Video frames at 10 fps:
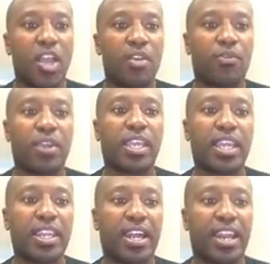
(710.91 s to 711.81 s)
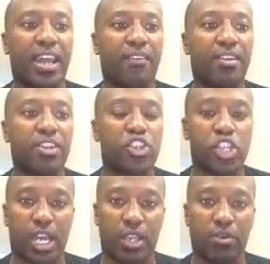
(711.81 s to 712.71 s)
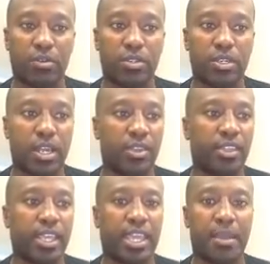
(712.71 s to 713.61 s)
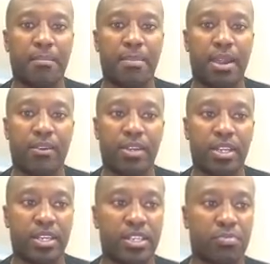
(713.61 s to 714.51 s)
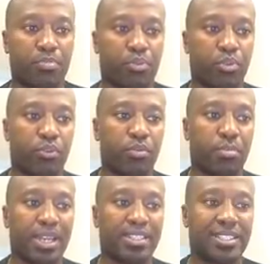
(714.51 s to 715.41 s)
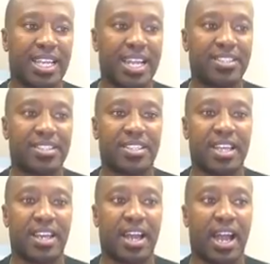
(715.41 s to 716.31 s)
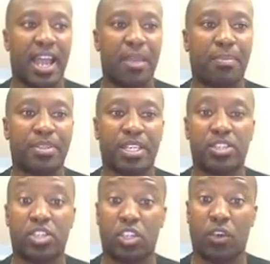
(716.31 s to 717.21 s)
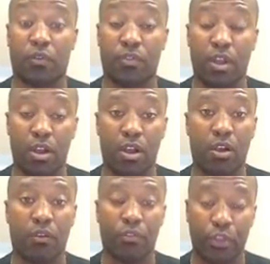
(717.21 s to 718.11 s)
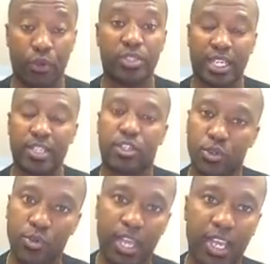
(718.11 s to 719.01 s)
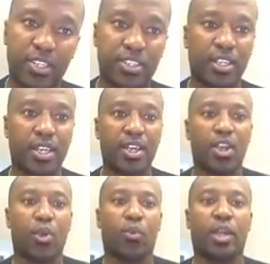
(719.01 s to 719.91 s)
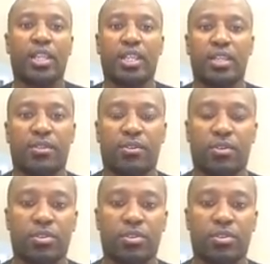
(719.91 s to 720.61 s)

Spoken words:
Thinking that having a child and then get married is proven by stats that a higher percentage of those that do that will end in divorce.